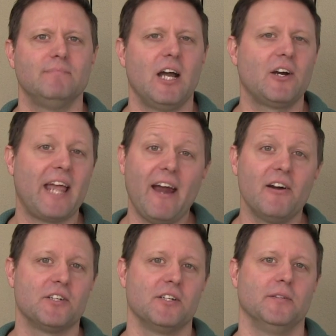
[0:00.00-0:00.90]
our
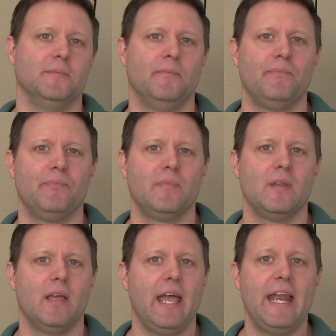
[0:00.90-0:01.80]
character.
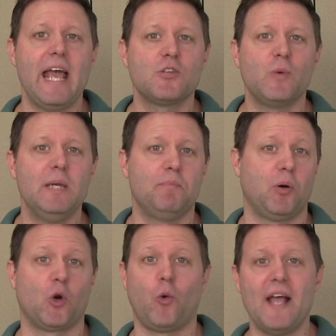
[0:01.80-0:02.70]
And as we
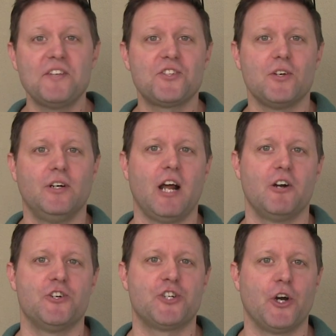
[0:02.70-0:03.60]
progress on
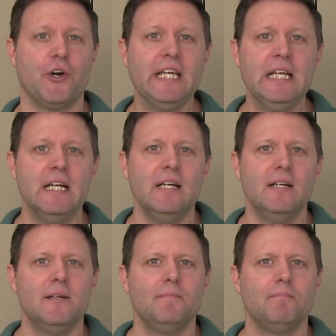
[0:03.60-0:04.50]
our journey,
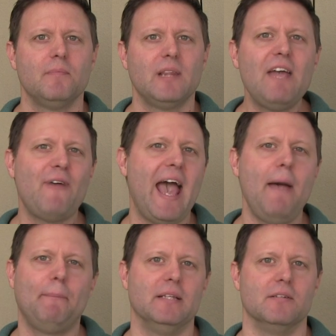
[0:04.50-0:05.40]
life
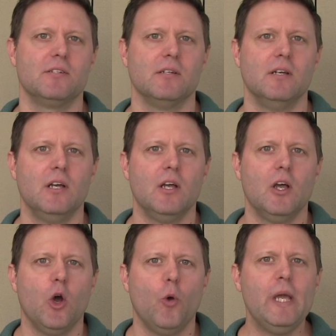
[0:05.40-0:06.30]
happens.
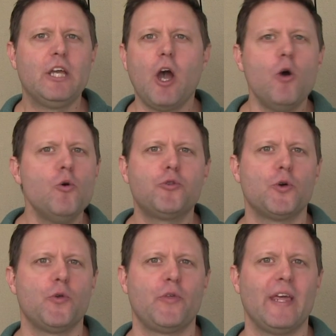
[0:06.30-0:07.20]
We go
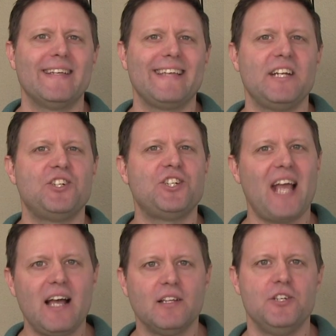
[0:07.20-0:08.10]
through things that
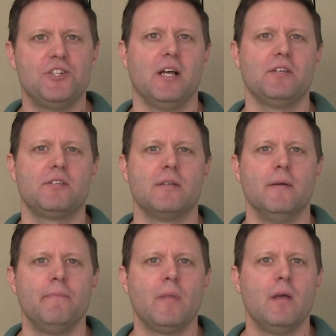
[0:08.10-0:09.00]
challenge us.
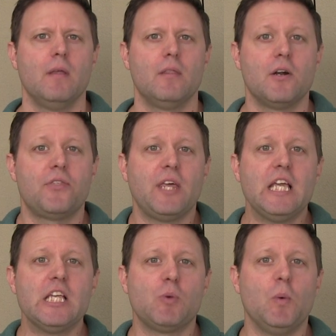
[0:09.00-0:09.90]
There are
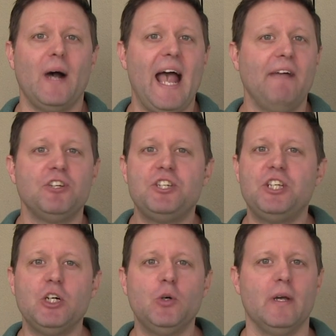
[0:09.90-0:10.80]
things we will have to
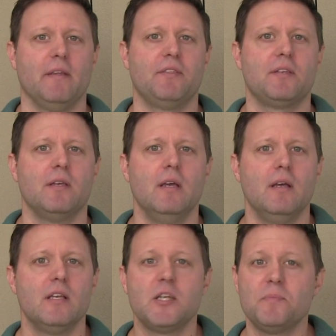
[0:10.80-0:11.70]
deal with,
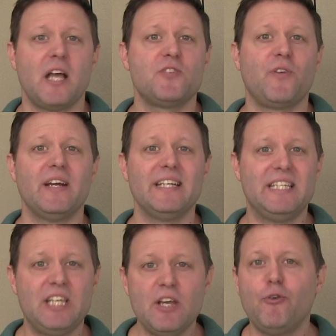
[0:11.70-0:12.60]
sometimes very
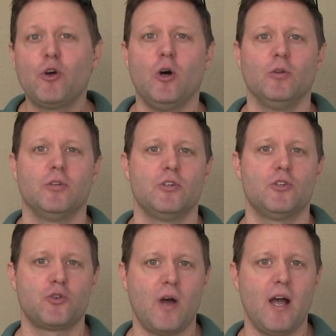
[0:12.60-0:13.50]
difficult
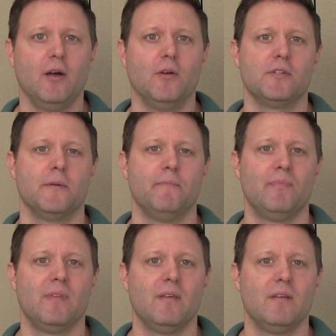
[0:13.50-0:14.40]
trials,
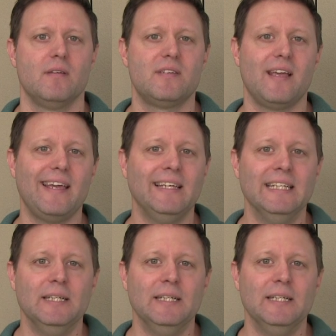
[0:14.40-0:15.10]
say,